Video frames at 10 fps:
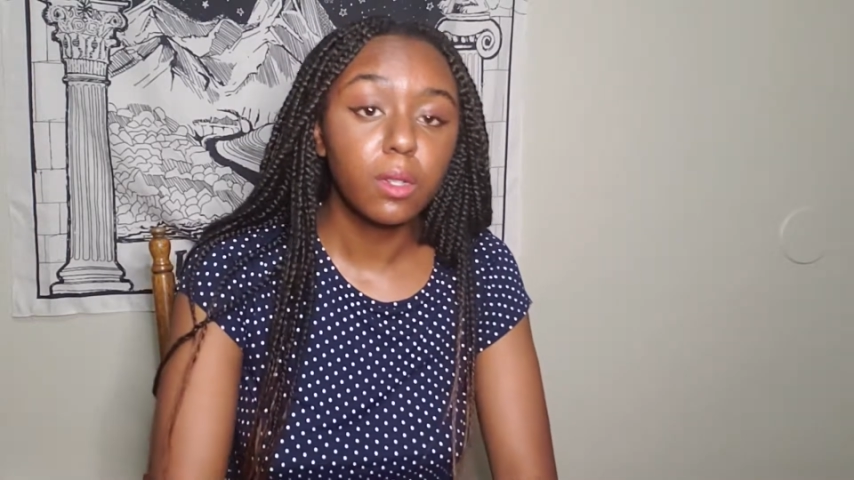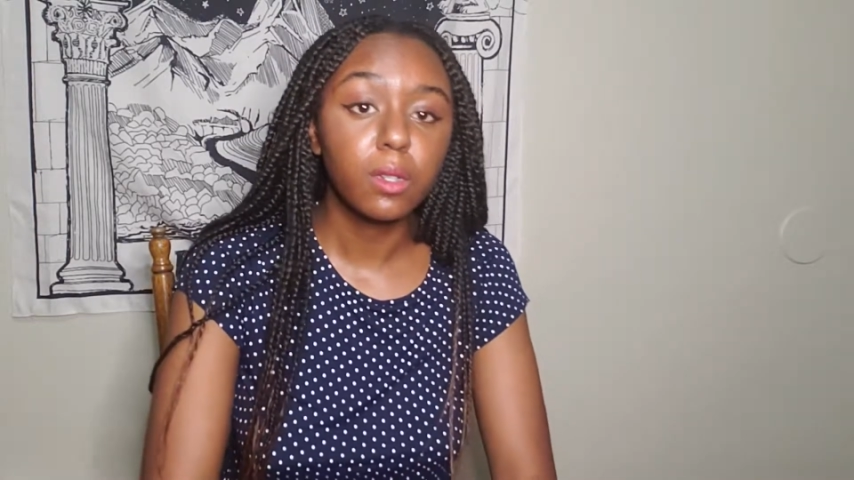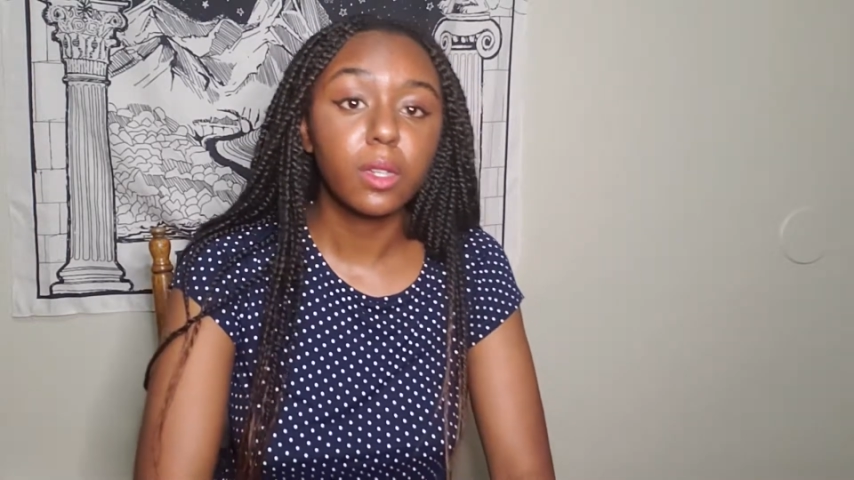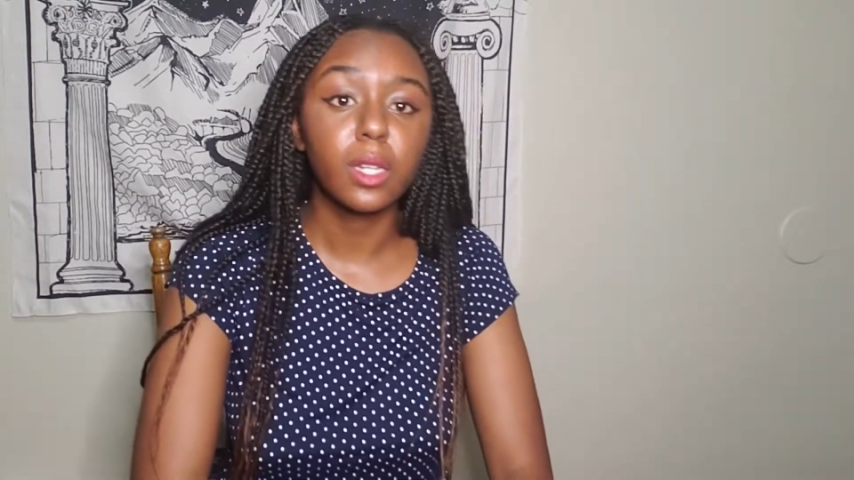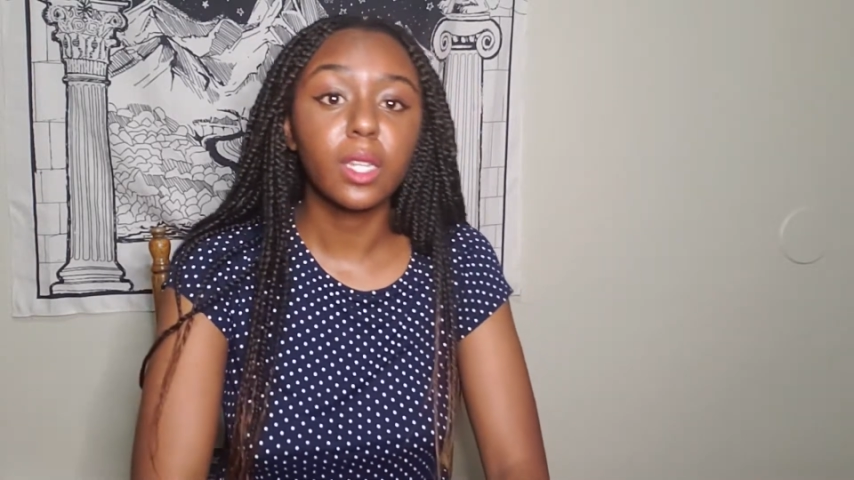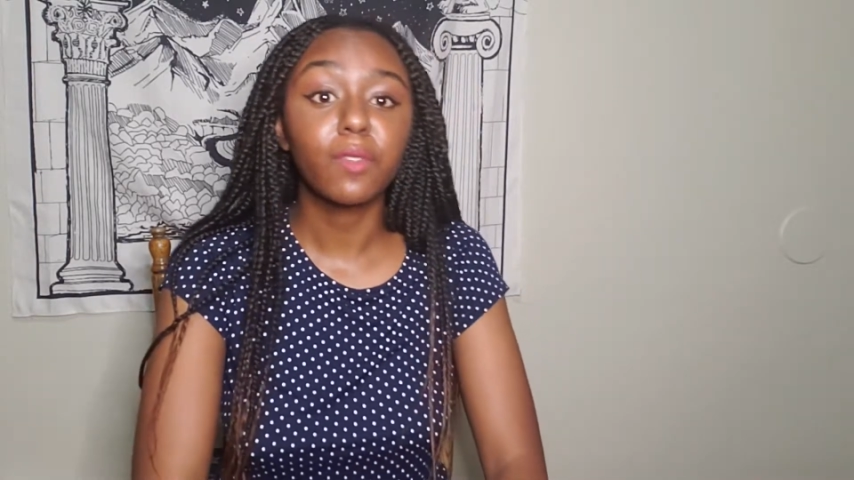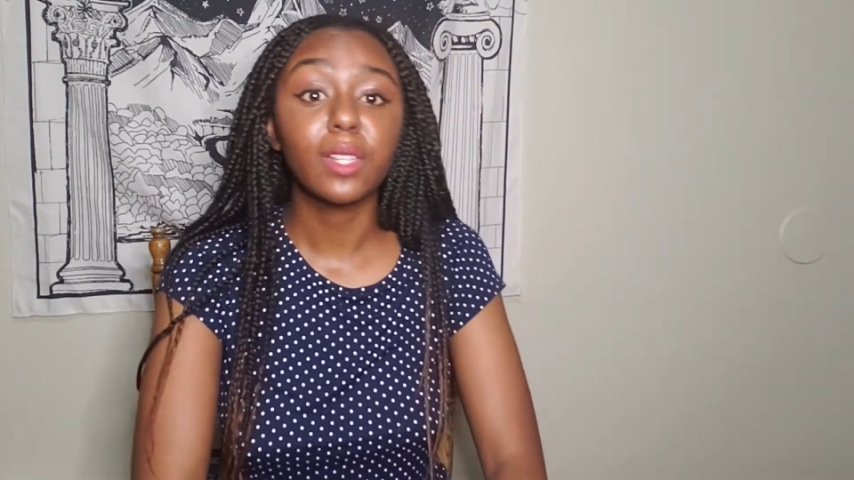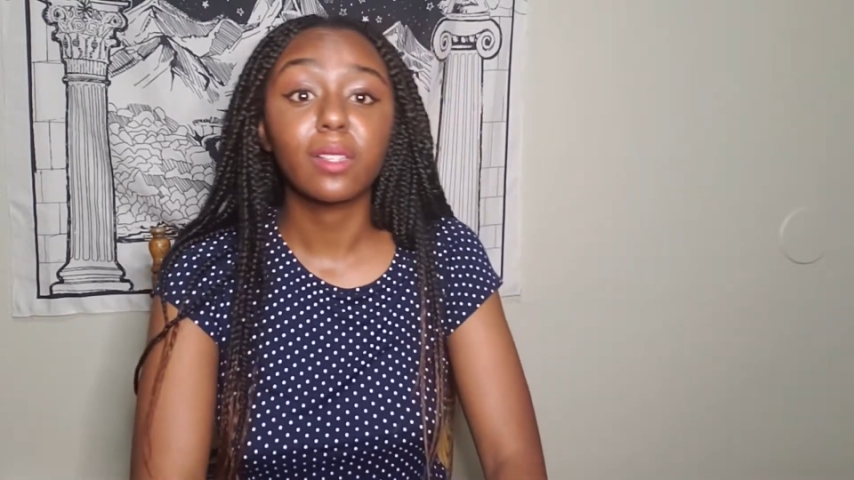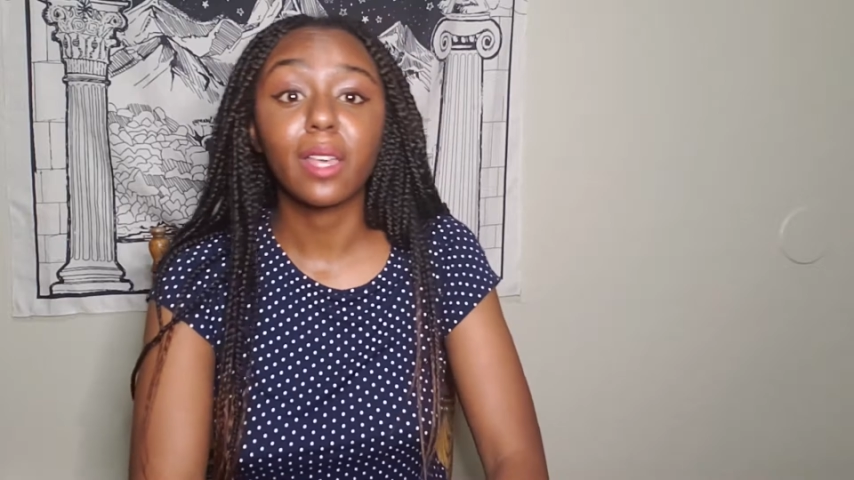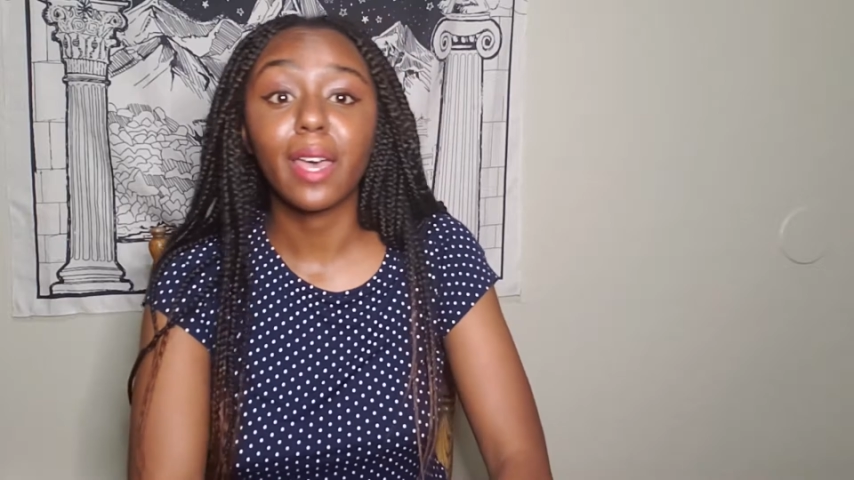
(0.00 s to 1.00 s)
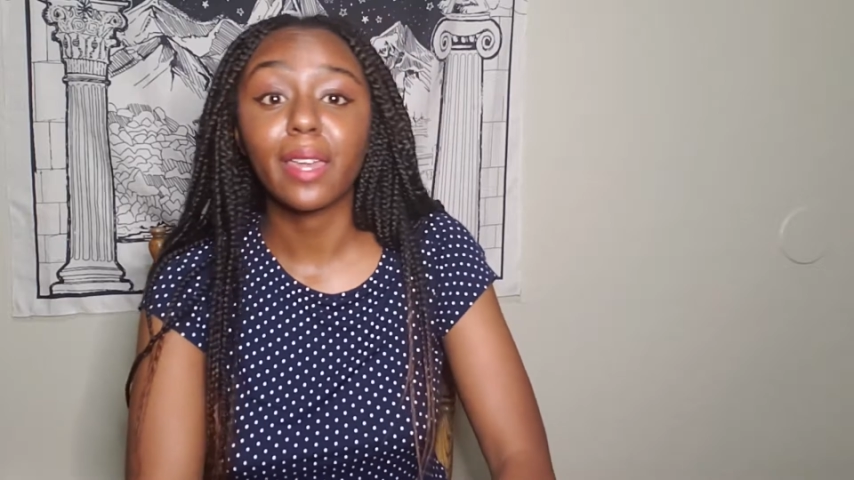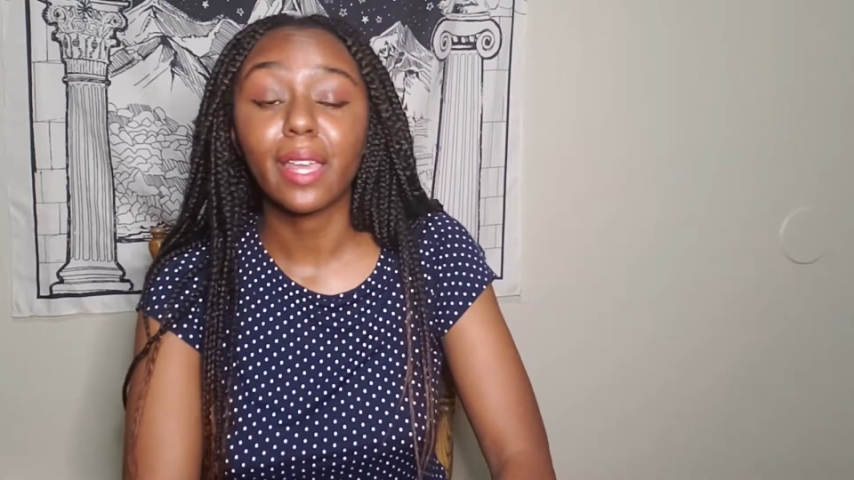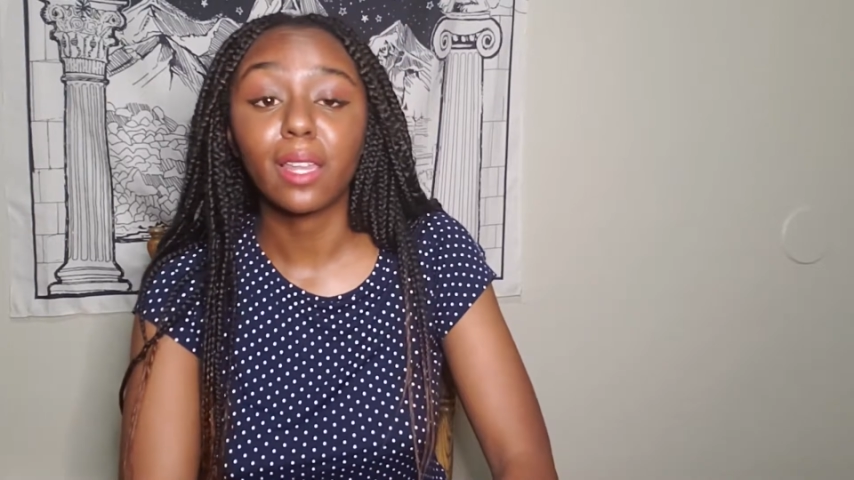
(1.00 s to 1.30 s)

you're going to leave it at a